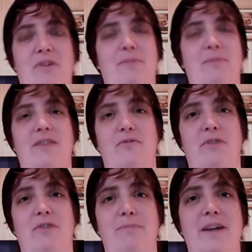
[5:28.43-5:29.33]
be sort of
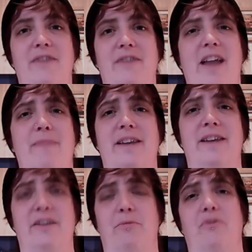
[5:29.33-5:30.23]
like made of
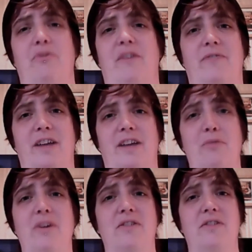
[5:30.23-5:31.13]
adamantium or something. That's
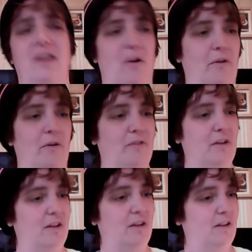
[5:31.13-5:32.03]
why he's still alive.
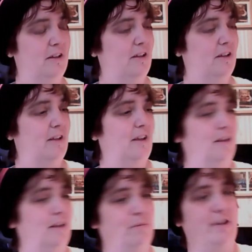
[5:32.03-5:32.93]

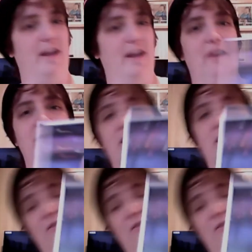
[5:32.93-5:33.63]
But yeah, I think that's a